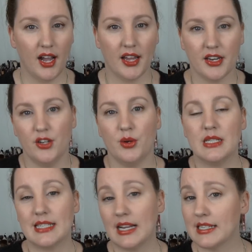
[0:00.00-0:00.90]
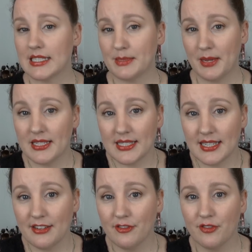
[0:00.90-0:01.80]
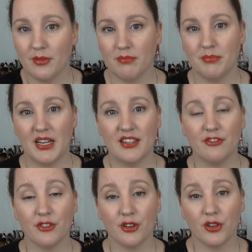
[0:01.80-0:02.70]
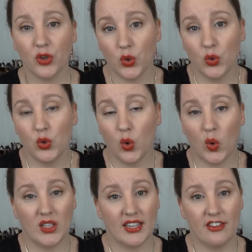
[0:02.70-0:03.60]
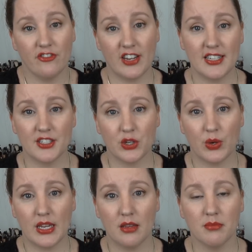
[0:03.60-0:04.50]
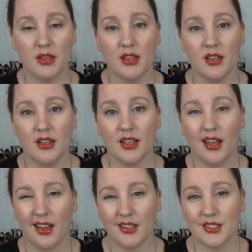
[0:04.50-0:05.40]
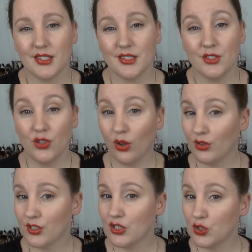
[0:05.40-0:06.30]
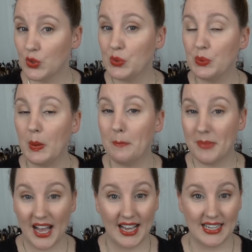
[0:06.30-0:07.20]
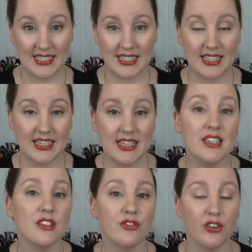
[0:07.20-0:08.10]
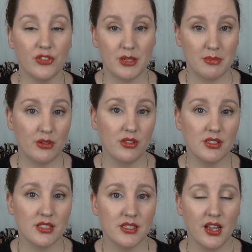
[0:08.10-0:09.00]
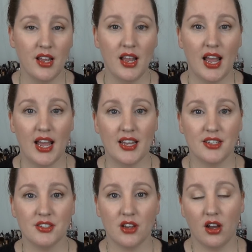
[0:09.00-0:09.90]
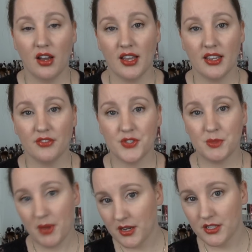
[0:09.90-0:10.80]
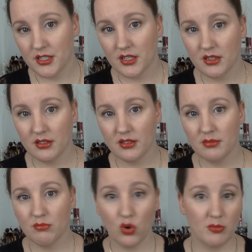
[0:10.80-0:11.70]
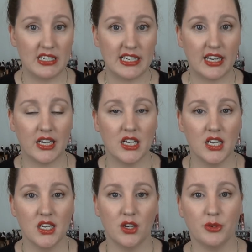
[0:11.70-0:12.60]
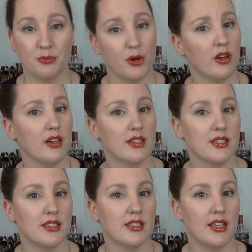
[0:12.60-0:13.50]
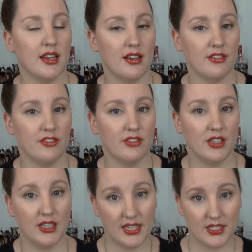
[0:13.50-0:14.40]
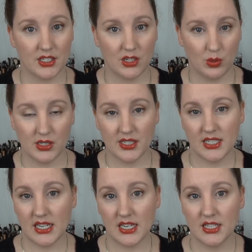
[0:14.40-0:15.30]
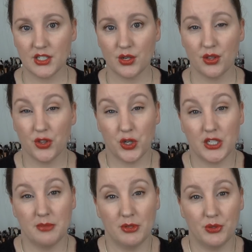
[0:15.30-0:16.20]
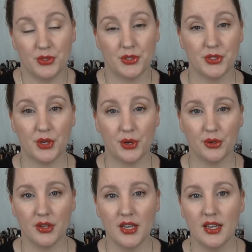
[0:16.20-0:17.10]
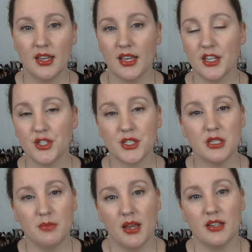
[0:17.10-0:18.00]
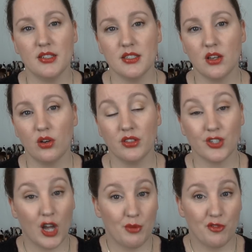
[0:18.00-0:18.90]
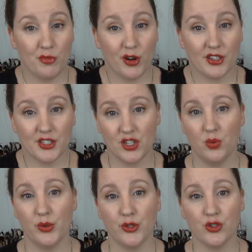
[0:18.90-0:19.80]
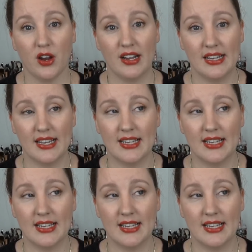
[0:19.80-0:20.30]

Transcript: And I know it sounds expensive, but for a good quality face cream, it's not too bad. It is 50 mils, and I've spent more money on products that have less quantity, so 30 mils or so. It just depends on the type of products that you want to try.